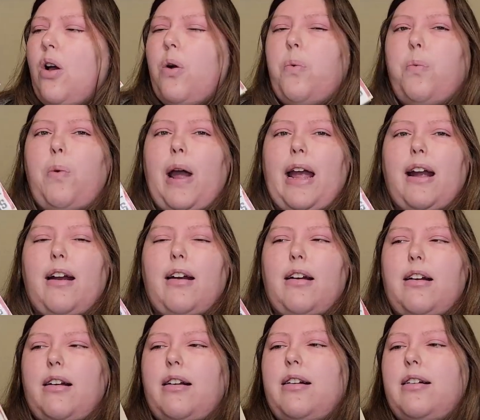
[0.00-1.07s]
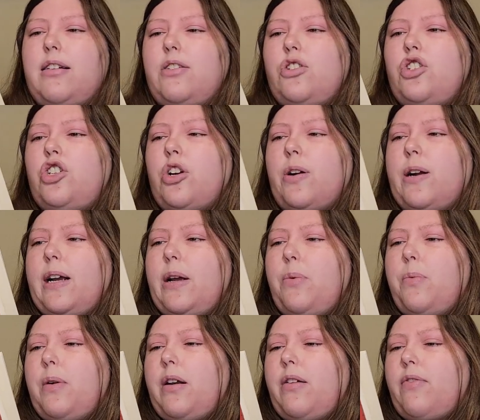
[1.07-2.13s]
where during
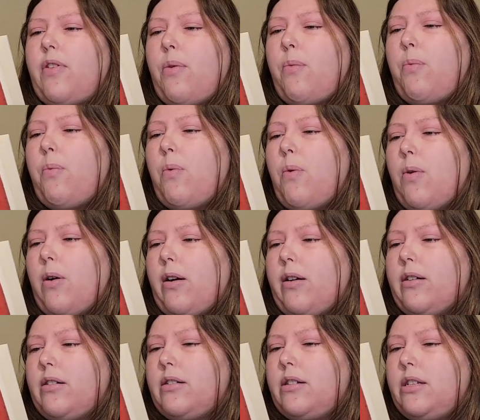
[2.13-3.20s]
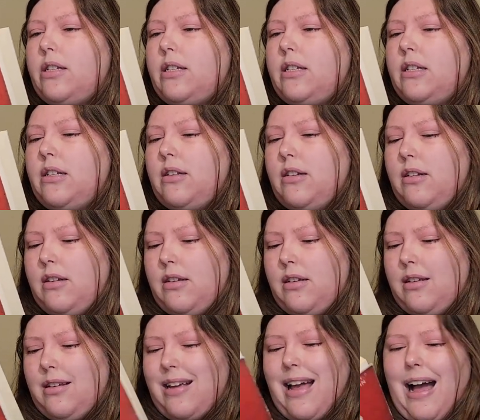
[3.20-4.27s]
one of the wars,
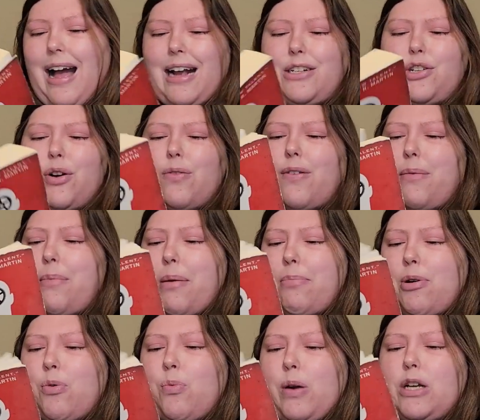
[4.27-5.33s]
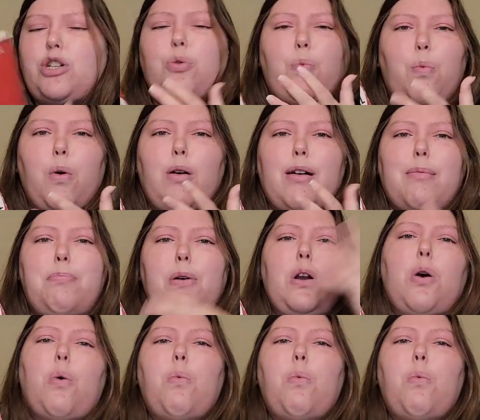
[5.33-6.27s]
I don't remember which war, but a